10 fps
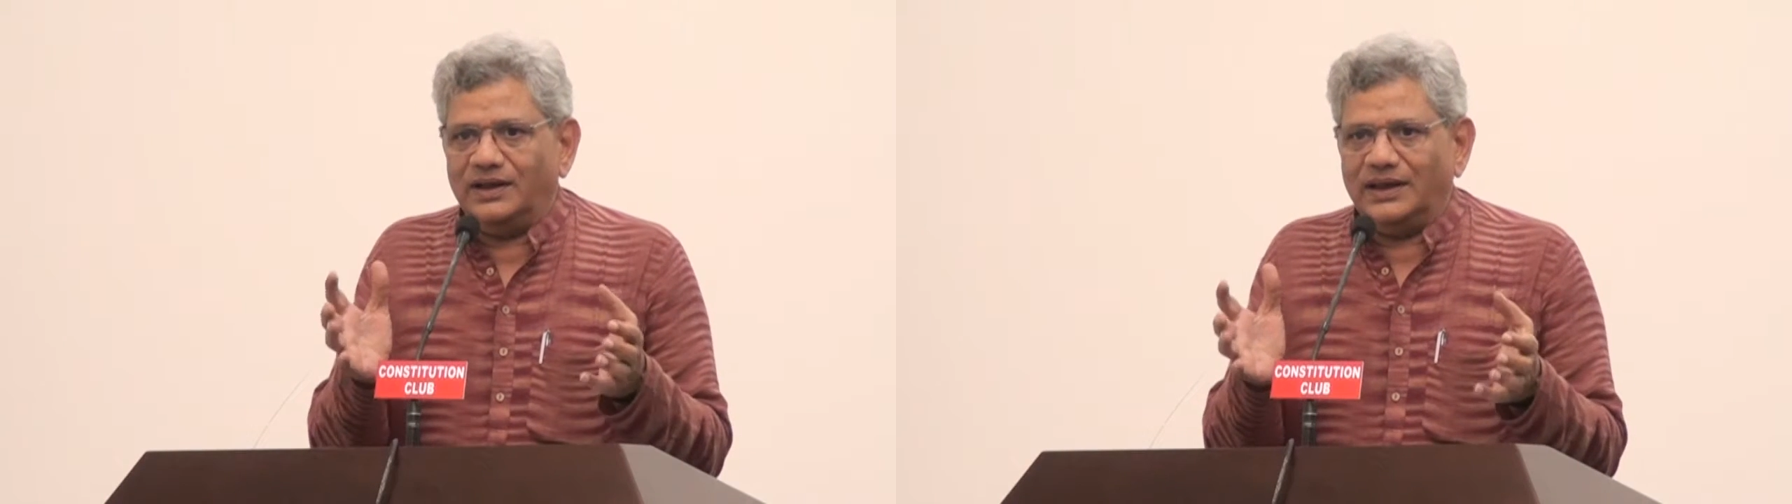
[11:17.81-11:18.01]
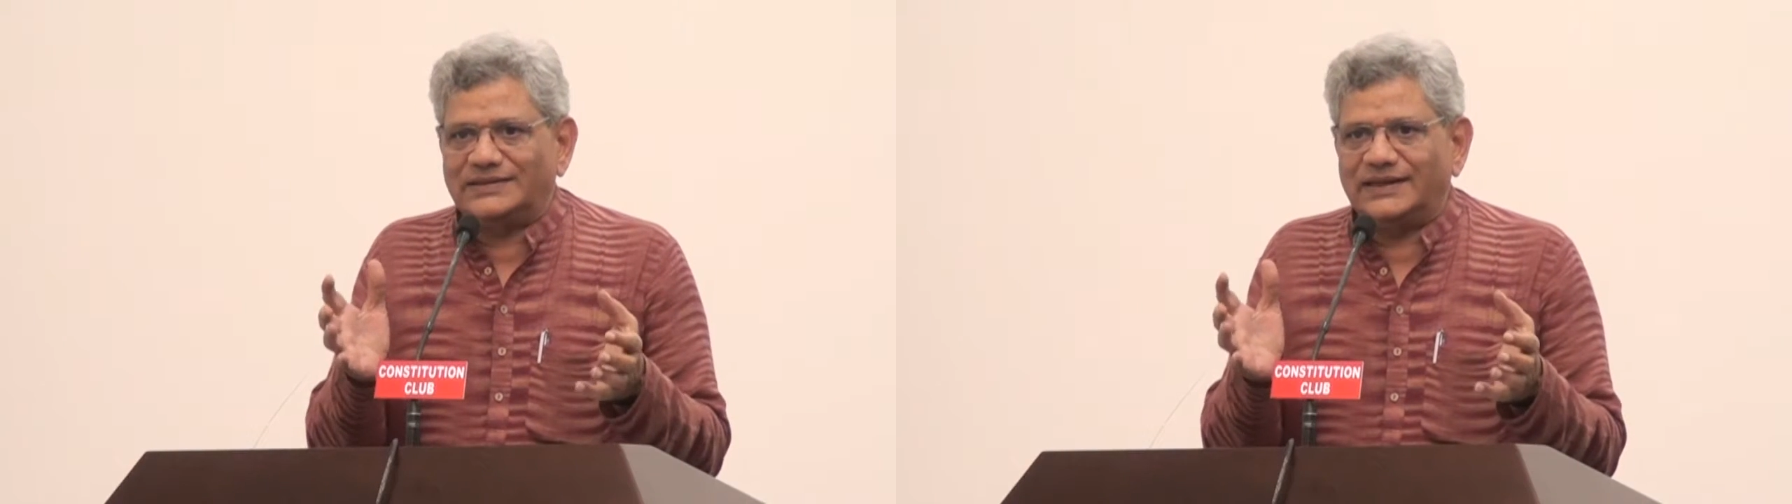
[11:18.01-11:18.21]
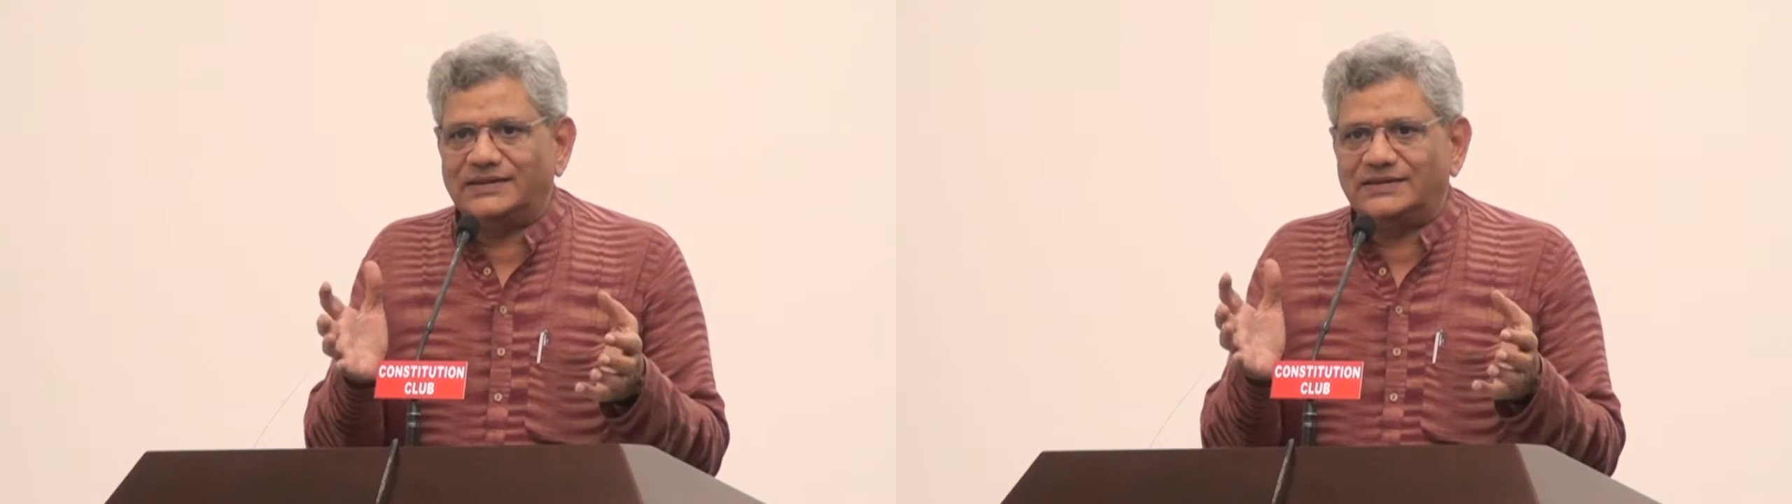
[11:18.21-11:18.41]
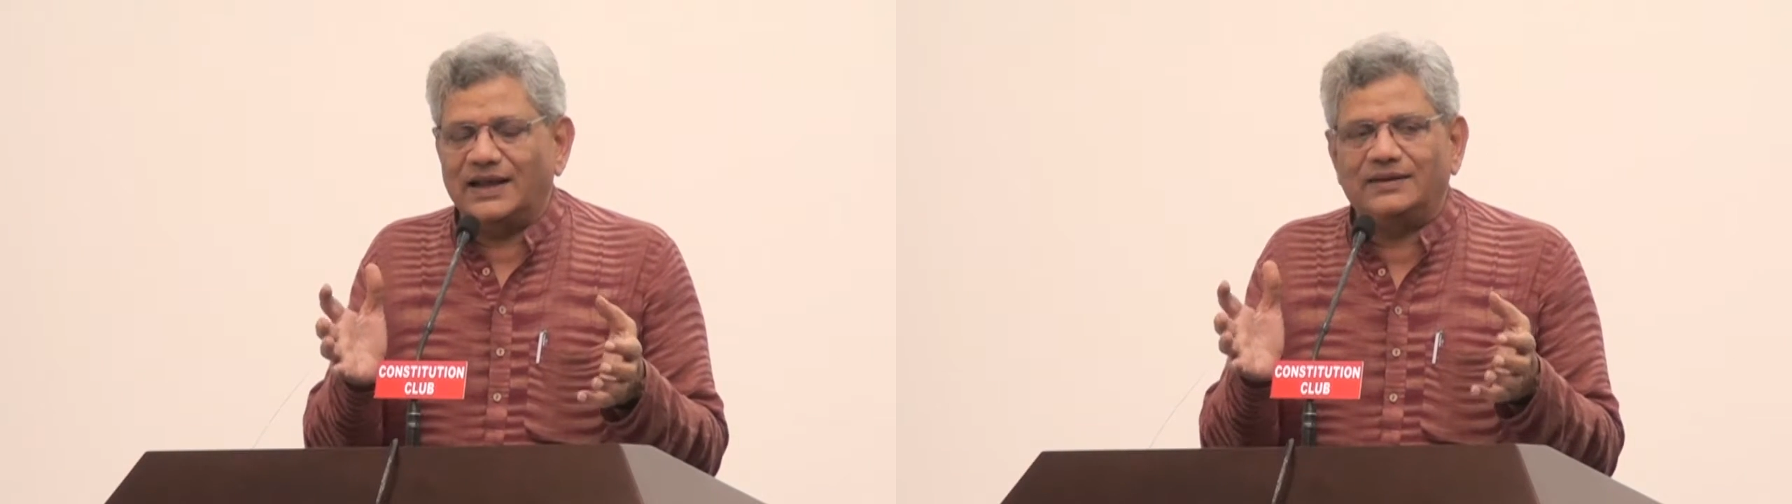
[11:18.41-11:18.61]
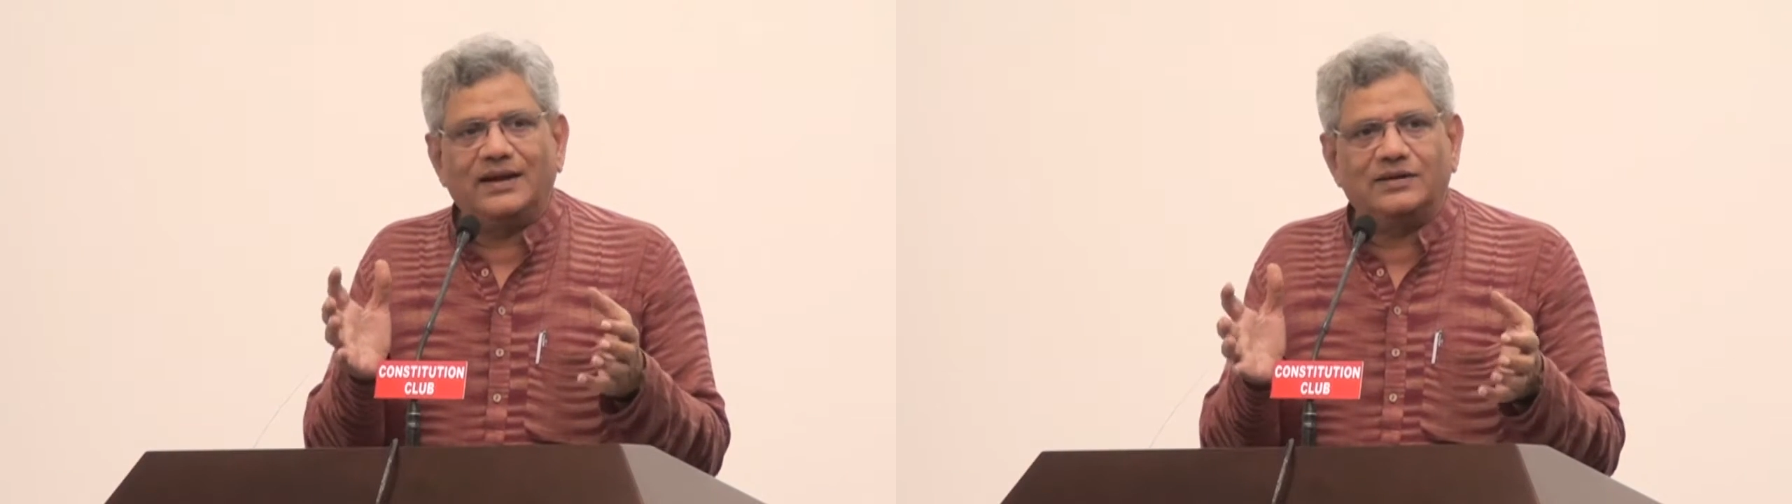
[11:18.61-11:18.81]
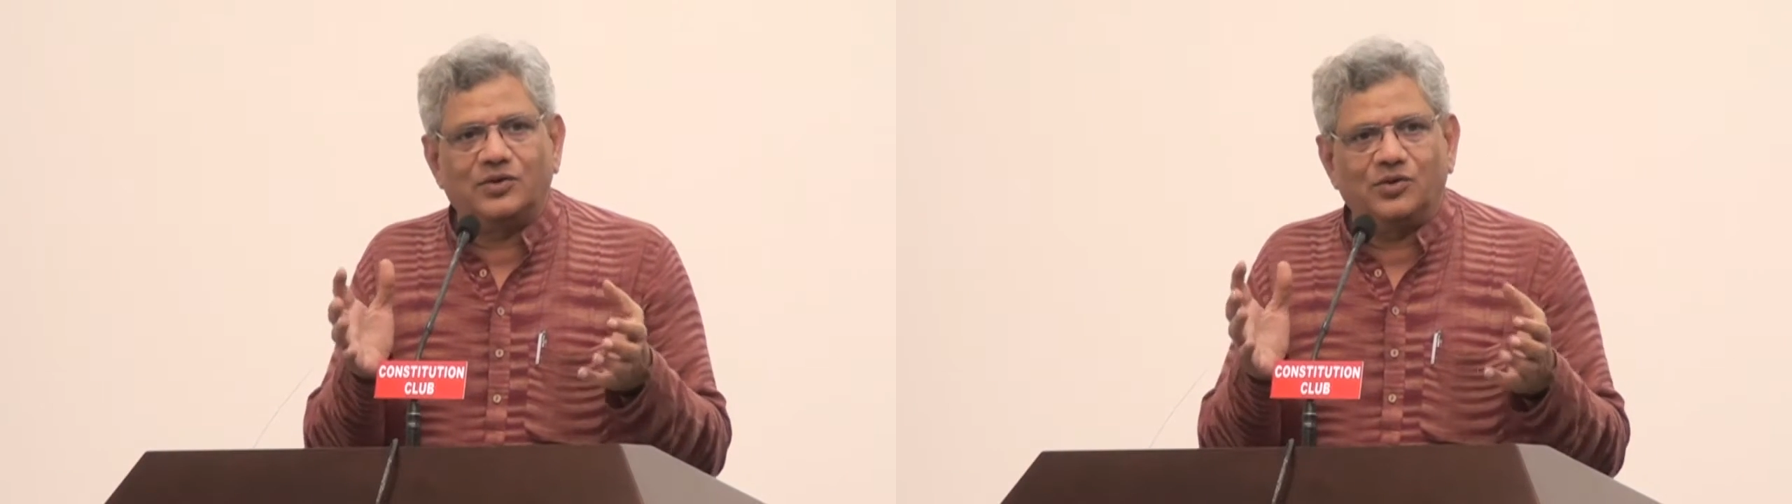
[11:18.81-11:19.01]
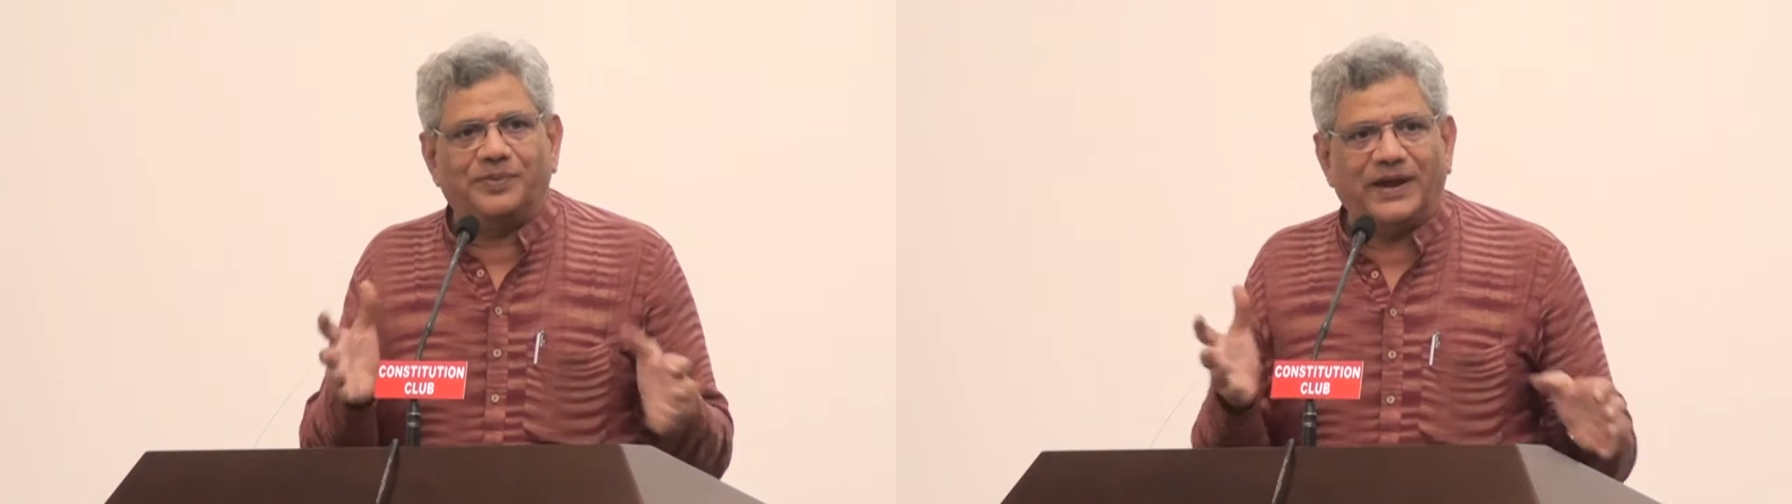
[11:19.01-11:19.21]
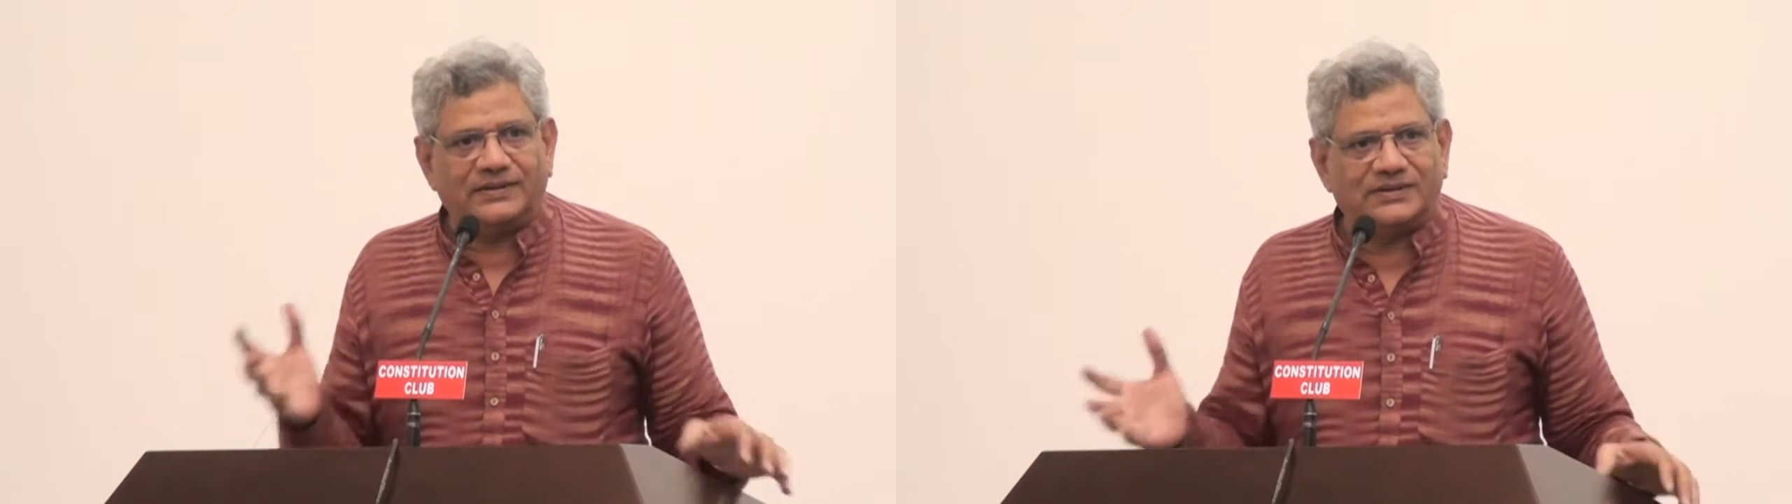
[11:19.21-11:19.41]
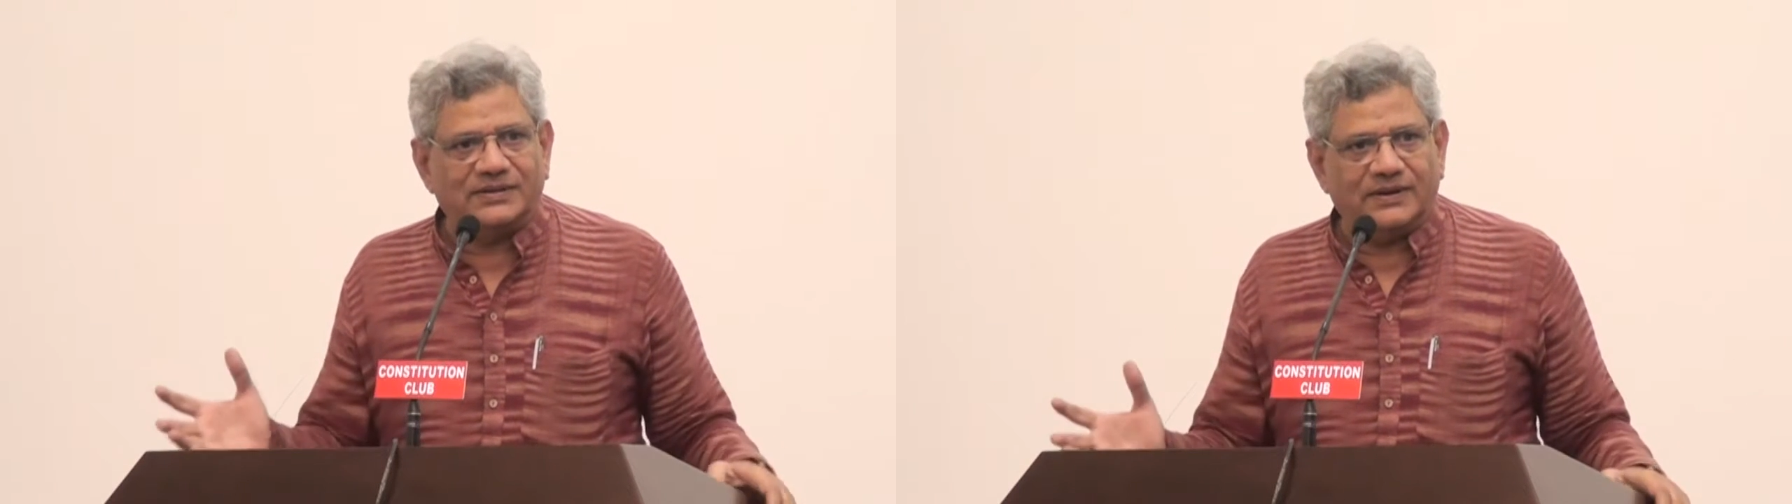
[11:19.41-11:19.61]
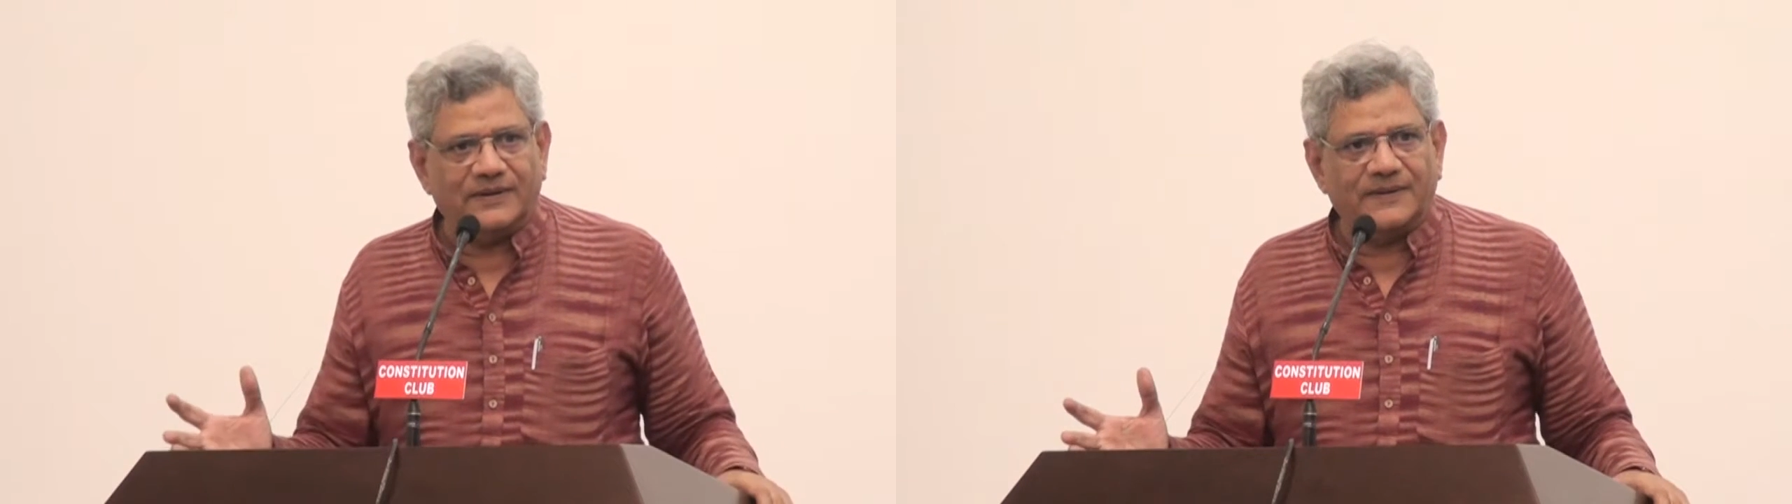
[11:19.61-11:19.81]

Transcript: assets that that group has.